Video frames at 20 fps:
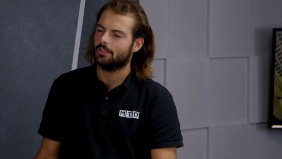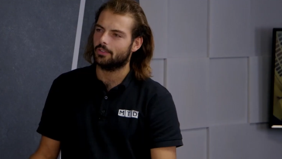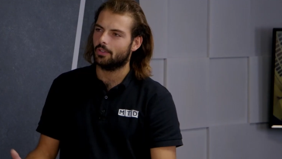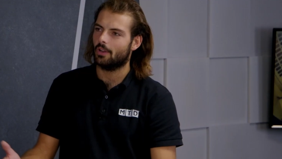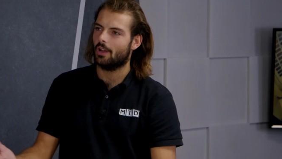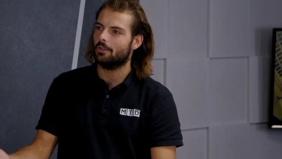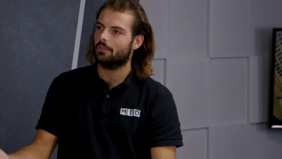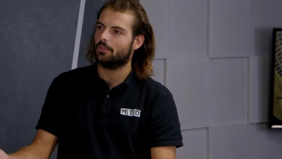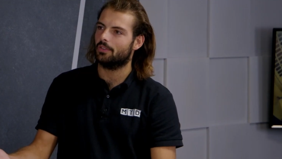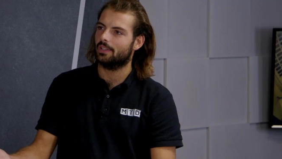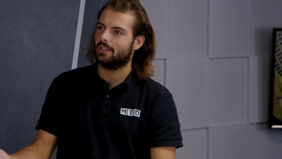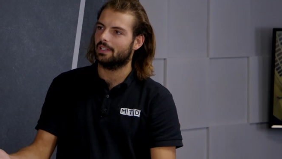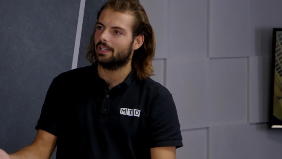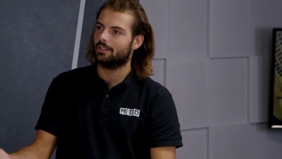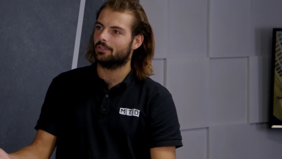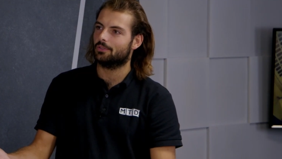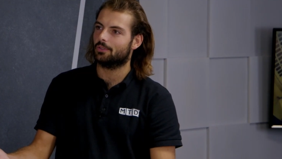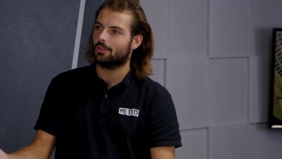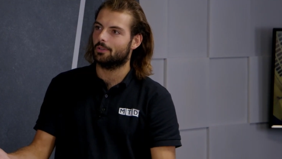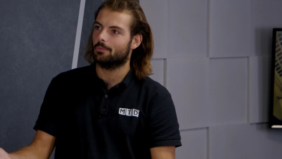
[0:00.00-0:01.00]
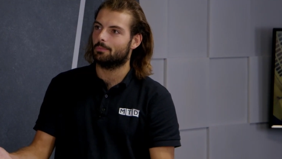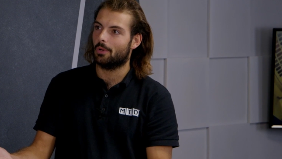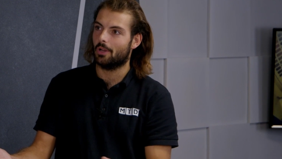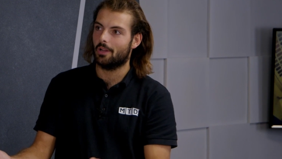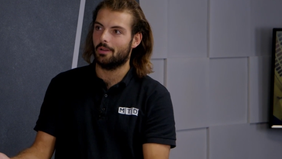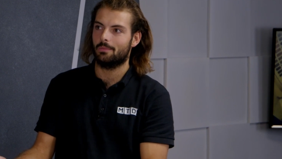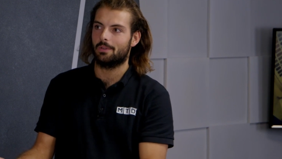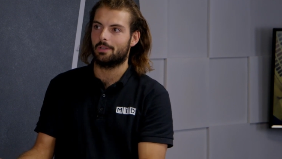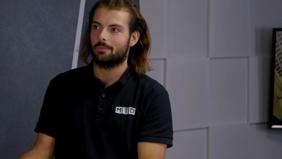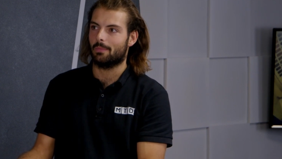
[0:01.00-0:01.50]
and so how do the
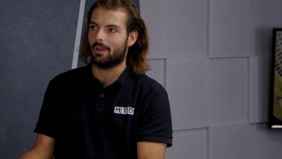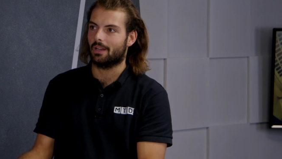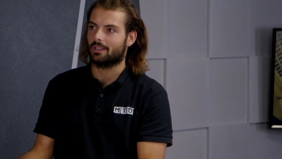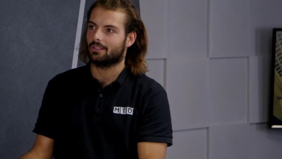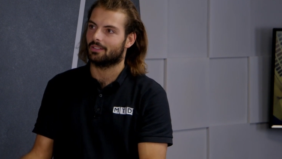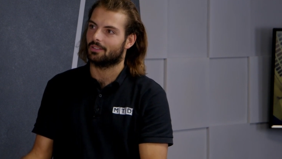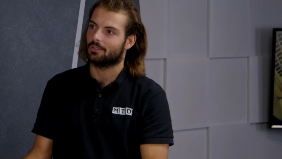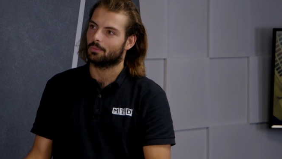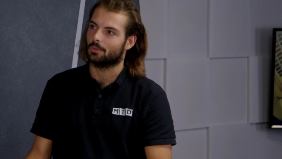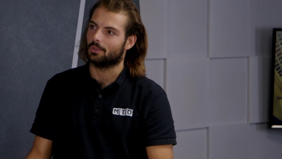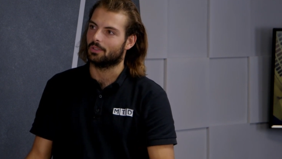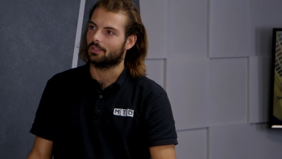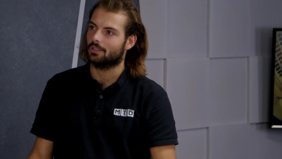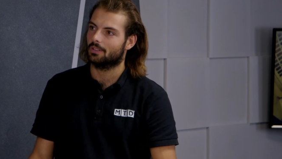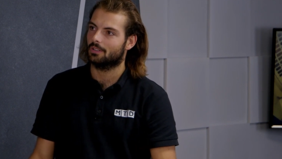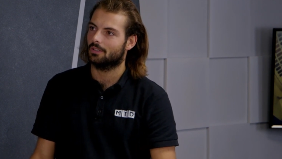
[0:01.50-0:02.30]
electropermanent magnets work?